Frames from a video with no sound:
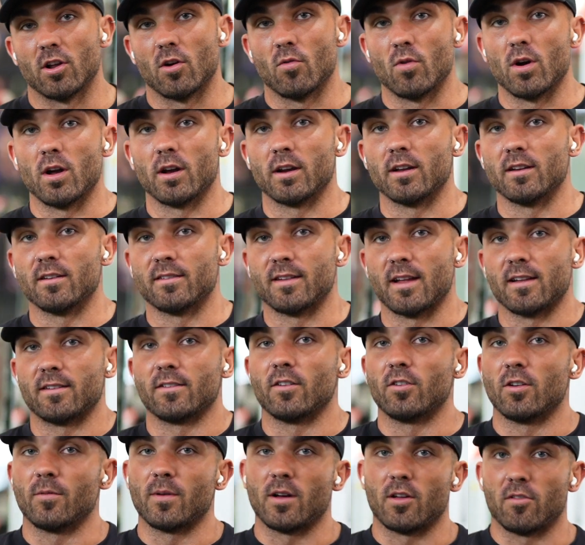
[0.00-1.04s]
our working
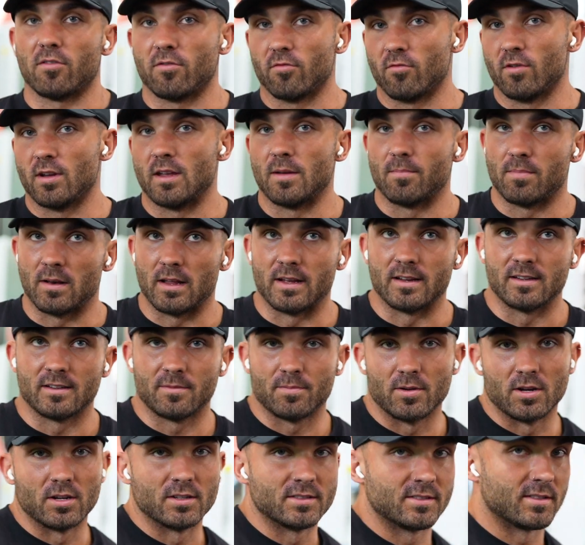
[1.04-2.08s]
sets on about 3 plates
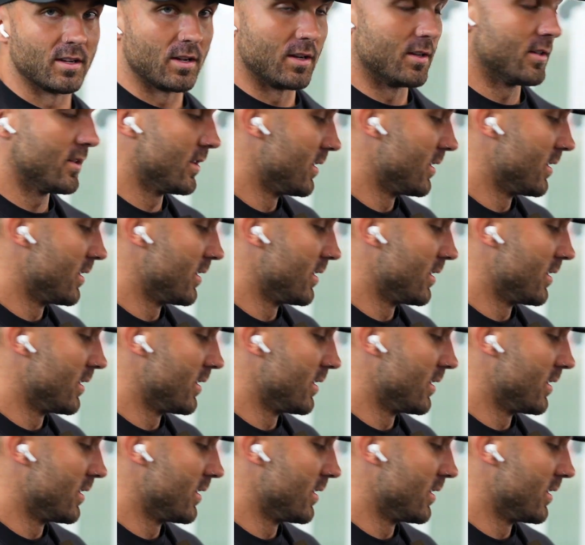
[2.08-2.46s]
per side.